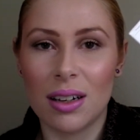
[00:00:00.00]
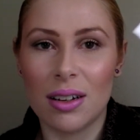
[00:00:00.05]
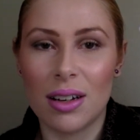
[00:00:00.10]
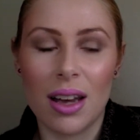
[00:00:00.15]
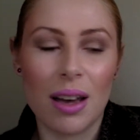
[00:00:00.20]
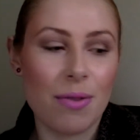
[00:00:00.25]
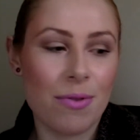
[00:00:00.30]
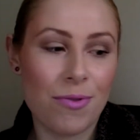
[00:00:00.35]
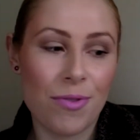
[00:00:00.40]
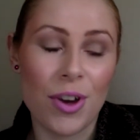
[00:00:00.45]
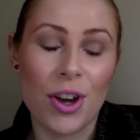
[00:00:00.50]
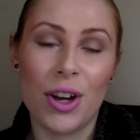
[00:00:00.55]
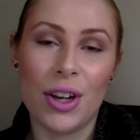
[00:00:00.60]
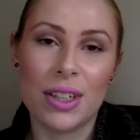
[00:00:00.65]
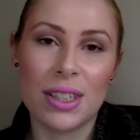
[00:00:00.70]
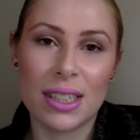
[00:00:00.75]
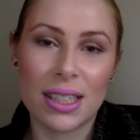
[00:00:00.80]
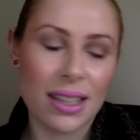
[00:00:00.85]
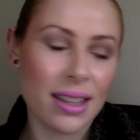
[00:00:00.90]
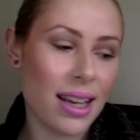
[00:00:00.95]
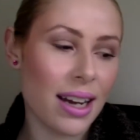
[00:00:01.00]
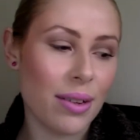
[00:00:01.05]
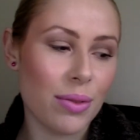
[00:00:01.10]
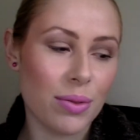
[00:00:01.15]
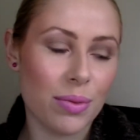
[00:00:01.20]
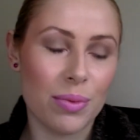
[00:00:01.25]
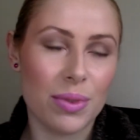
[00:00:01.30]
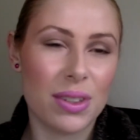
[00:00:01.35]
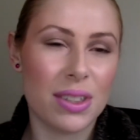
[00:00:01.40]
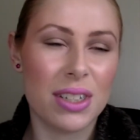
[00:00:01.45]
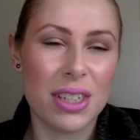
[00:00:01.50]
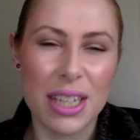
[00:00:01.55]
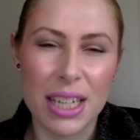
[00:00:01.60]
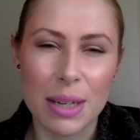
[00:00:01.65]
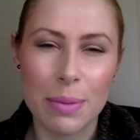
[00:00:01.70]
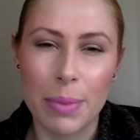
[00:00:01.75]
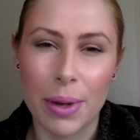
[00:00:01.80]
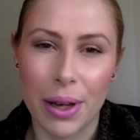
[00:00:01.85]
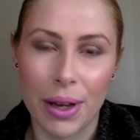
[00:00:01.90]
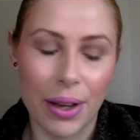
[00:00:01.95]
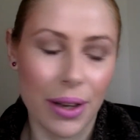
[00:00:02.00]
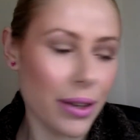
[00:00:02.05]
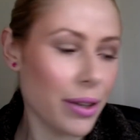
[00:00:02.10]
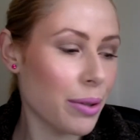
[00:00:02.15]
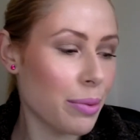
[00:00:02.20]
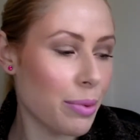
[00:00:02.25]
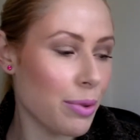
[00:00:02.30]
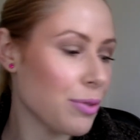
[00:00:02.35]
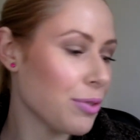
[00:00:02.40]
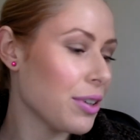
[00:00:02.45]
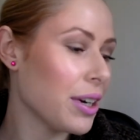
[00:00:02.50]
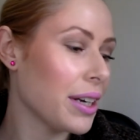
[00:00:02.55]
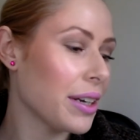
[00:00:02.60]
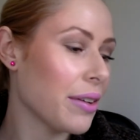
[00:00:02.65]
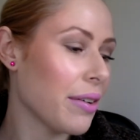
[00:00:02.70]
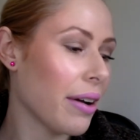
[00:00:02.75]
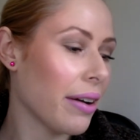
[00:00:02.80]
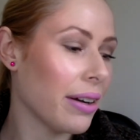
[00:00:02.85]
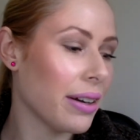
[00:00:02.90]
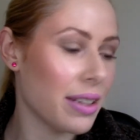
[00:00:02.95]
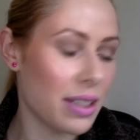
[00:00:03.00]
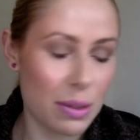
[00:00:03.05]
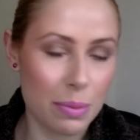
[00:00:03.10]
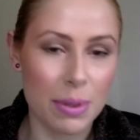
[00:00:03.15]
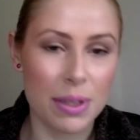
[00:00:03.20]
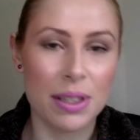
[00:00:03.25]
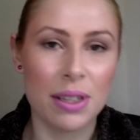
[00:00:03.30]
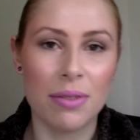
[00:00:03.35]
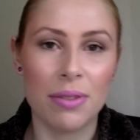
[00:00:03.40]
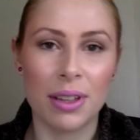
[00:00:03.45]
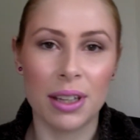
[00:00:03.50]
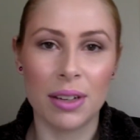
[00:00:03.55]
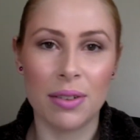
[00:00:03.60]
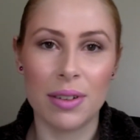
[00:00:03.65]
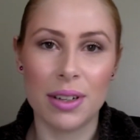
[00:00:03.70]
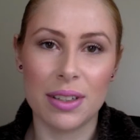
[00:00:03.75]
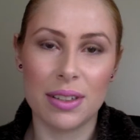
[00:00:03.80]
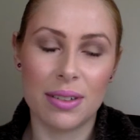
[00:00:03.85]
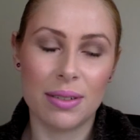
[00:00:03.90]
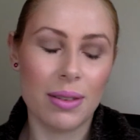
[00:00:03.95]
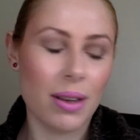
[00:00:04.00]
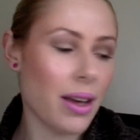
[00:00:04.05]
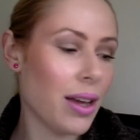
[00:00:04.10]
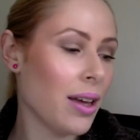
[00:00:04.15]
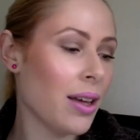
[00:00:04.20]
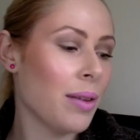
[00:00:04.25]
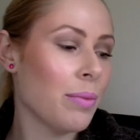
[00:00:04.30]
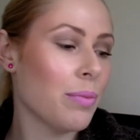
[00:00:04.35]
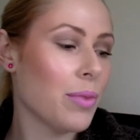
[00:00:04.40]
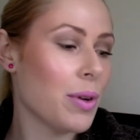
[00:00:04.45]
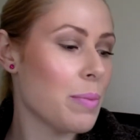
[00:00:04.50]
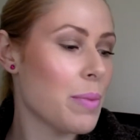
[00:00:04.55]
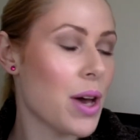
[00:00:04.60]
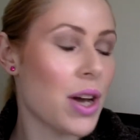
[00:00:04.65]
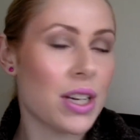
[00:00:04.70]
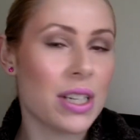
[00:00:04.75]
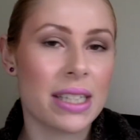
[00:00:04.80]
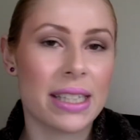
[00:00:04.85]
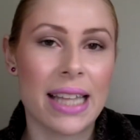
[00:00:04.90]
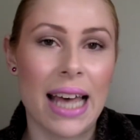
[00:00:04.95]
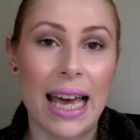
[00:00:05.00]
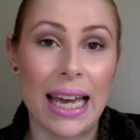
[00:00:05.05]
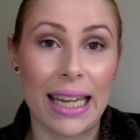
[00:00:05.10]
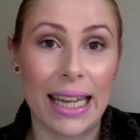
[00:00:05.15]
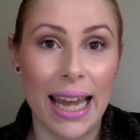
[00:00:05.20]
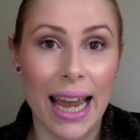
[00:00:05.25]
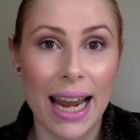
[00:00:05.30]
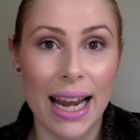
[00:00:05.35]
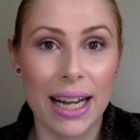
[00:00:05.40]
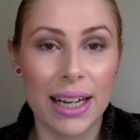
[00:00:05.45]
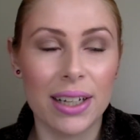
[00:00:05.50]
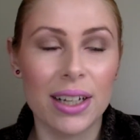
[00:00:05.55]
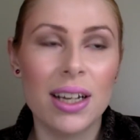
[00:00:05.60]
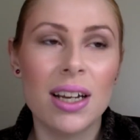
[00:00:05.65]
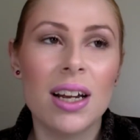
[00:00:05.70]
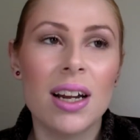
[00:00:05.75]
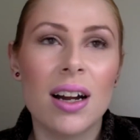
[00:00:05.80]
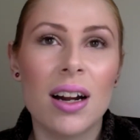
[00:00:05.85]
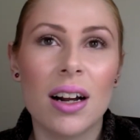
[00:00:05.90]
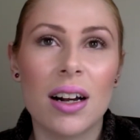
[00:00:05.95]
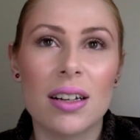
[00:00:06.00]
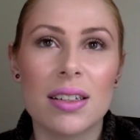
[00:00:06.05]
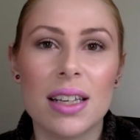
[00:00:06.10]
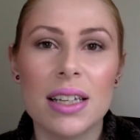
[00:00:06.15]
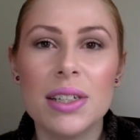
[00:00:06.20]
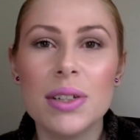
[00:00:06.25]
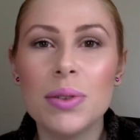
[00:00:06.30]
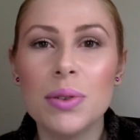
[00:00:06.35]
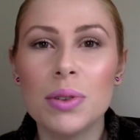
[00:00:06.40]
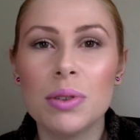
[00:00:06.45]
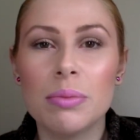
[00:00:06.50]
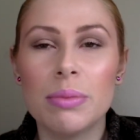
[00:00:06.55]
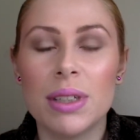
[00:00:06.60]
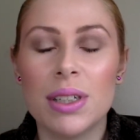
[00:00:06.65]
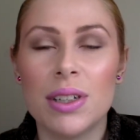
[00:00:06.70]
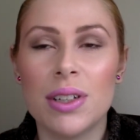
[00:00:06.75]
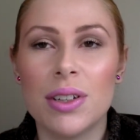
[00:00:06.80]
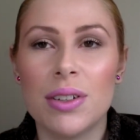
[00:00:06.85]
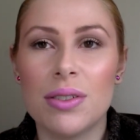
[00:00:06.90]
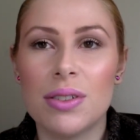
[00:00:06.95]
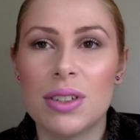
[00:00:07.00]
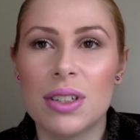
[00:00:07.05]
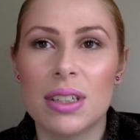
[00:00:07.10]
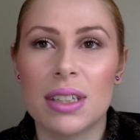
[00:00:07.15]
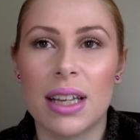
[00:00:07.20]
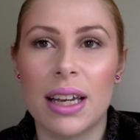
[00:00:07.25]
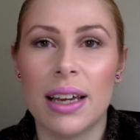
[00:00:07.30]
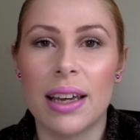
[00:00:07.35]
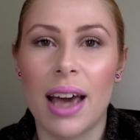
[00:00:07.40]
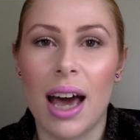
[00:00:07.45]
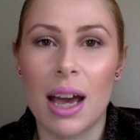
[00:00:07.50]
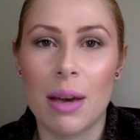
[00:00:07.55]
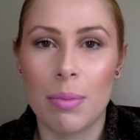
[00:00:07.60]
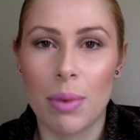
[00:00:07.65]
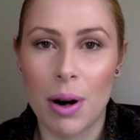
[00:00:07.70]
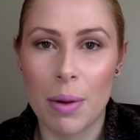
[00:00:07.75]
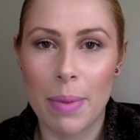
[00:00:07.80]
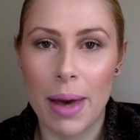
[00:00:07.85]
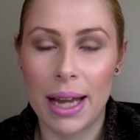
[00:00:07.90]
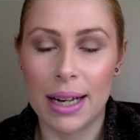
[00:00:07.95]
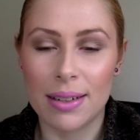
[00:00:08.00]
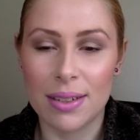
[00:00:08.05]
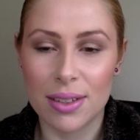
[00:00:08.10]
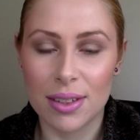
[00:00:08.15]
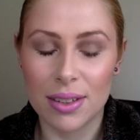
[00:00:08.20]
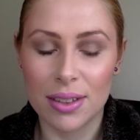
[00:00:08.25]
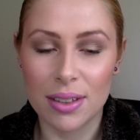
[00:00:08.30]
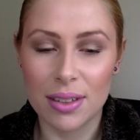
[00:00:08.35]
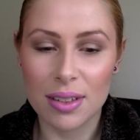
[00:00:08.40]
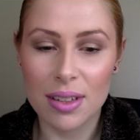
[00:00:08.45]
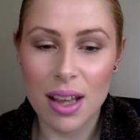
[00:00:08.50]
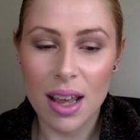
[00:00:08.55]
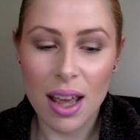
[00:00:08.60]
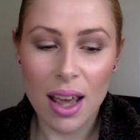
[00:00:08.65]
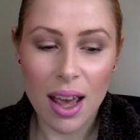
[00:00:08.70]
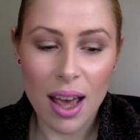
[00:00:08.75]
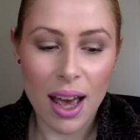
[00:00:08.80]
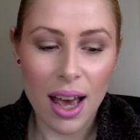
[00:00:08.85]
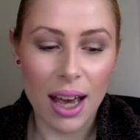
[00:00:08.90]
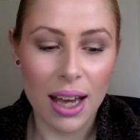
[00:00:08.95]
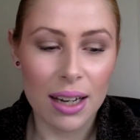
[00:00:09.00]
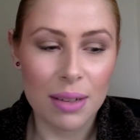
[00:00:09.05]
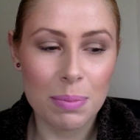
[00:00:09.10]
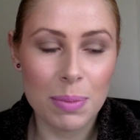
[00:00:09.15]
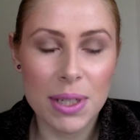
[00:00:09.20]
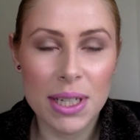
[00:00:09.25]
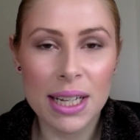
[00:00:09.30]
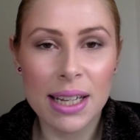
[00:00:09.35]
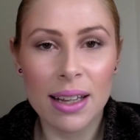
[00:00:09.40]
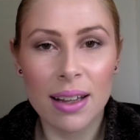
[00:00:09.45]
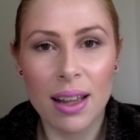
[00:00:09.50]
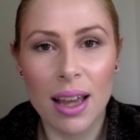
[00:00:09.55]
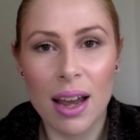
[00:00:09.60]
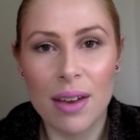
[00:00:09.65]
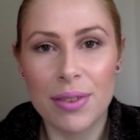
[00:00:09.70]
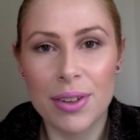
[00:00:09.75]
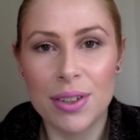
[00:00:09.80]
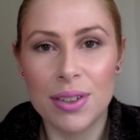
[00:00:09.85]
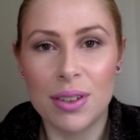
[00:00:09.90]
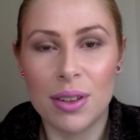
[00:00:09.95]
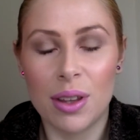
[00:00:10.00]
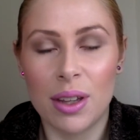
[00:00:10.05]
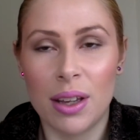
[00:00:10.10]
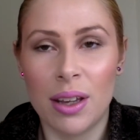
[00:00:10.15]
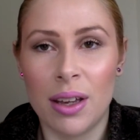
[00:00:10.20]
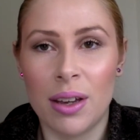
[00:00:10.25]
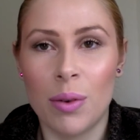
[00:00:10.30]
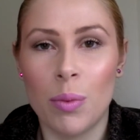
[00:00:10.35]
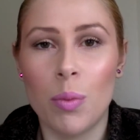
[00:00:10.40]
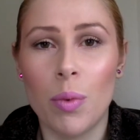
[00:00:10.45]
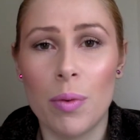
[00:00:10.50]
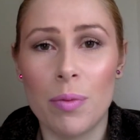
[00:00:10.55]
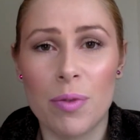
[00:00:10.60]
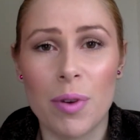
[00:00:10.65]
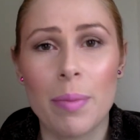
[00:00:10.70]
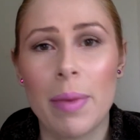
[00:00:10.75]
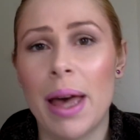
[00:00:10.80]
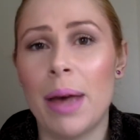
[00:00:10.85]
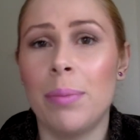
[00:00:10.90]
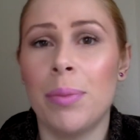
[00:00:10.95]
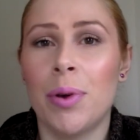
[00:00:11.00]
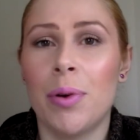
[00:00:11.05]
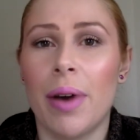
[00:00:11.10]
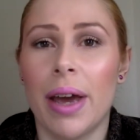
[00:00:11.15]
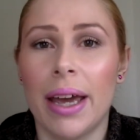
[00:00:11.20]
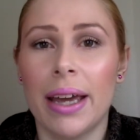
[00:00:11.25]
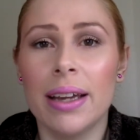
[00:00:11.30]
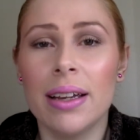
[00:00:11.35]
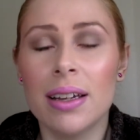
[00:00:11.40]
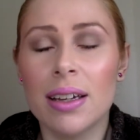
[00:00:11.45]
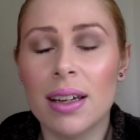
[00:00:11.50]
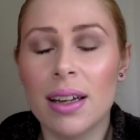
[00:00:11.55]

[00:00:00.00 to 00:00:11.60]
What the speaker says: at first that was cheaper before I'd go and specifically repurchase that again, because I do normally use just like eyebrow pencils, and particularly I've used the one from MUA,